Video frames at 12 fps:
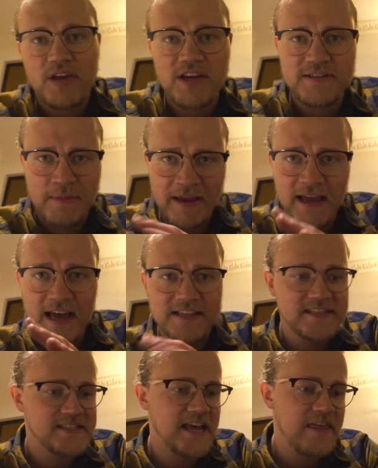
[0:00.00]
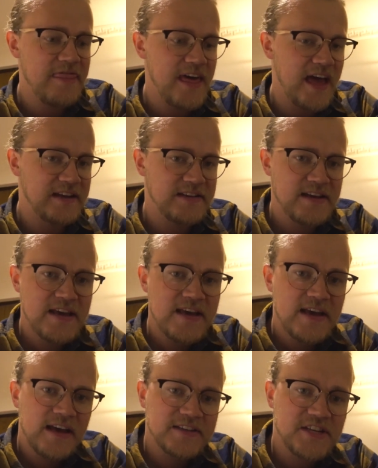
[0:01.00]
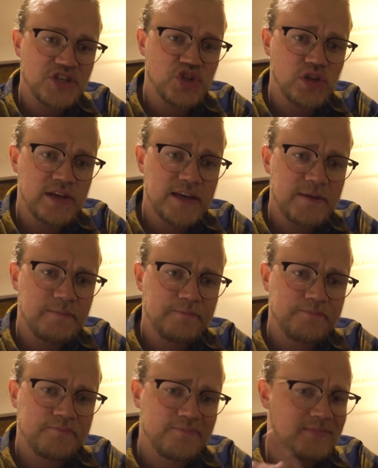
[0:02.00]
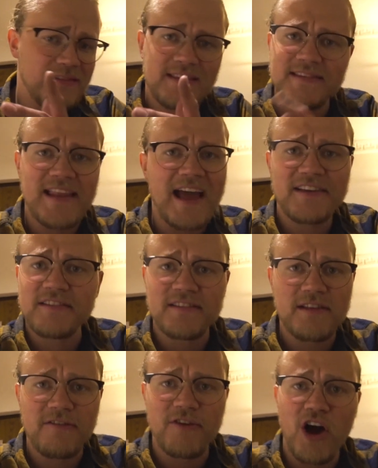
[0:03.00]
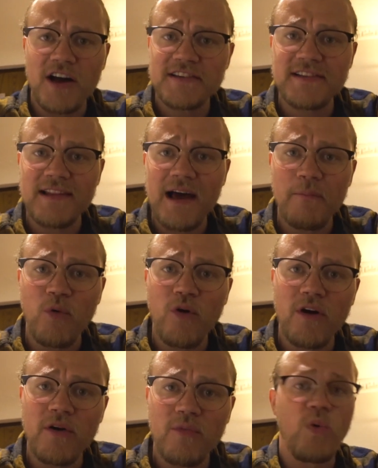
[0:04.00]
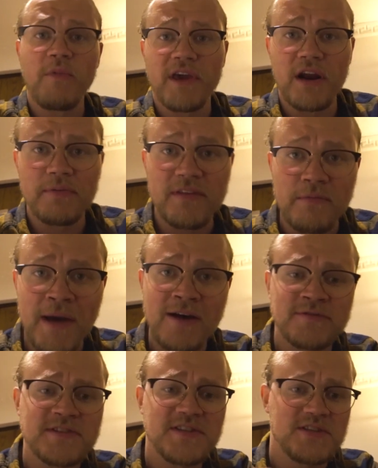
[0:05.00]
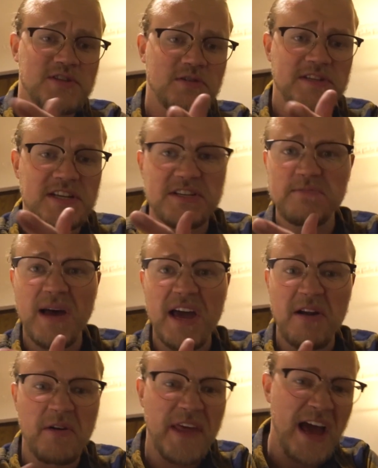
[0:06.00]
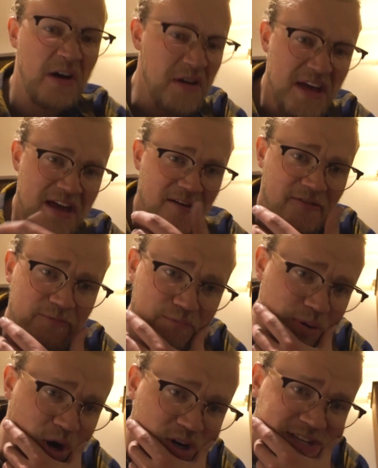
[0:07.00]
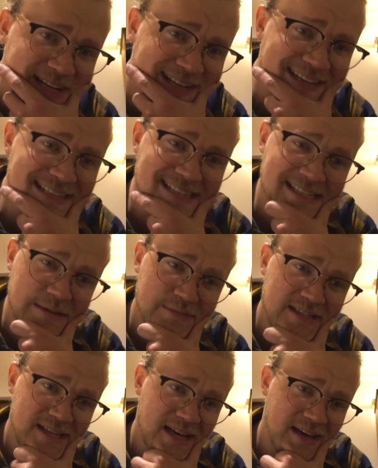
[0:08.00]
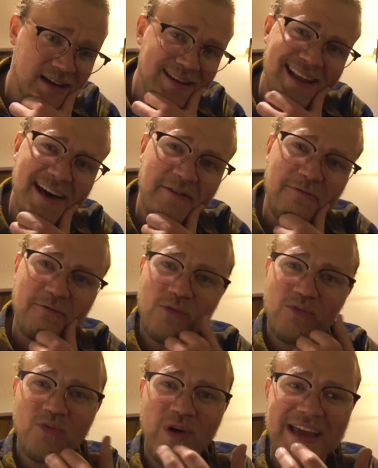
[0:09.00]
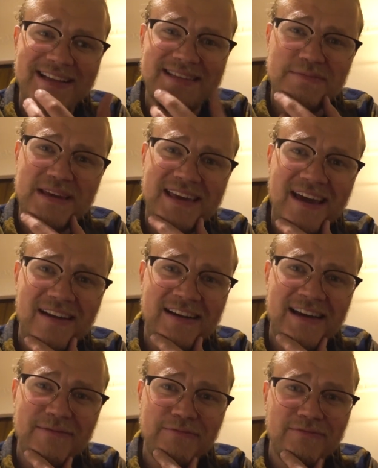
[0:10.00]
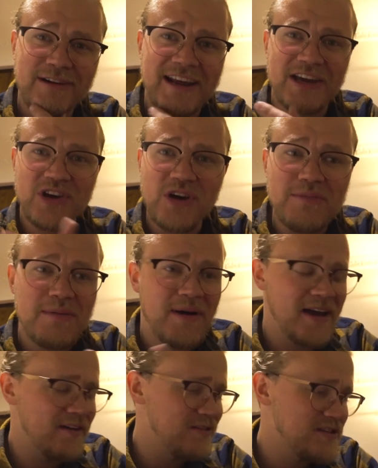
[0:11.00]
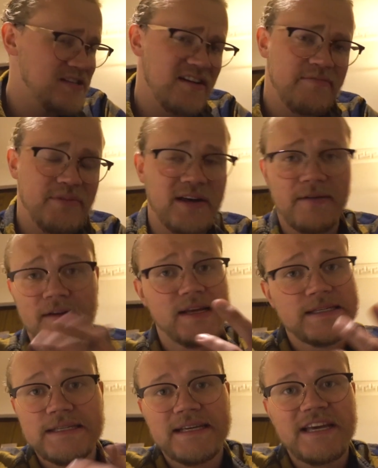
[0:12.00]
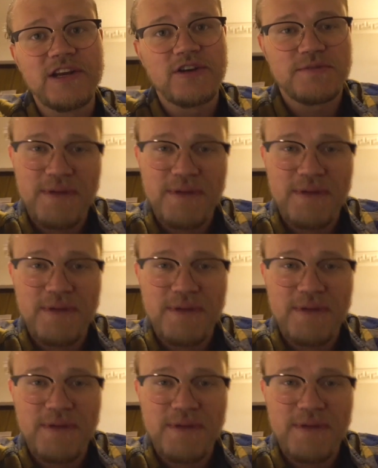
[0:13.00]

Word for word: Because my guide said that essentially snacks and stuff cost a lot more when we get up to the mountains, so he said just buy it all now. Personally, it seems like a lot of weight to be carrying when I could be buying other stuff, but he knows